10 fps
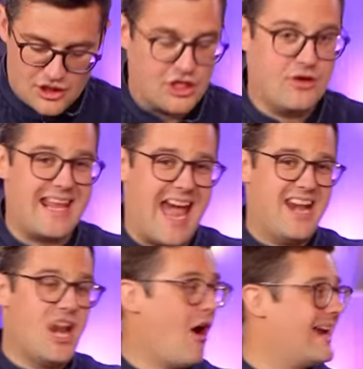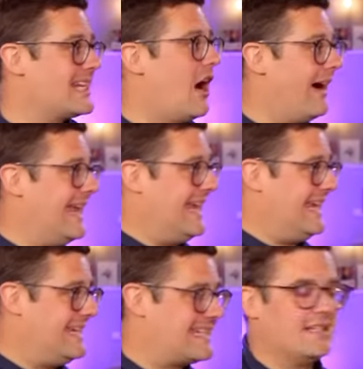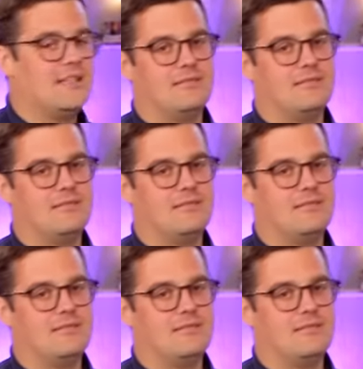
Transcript: So you can get a nice high heat,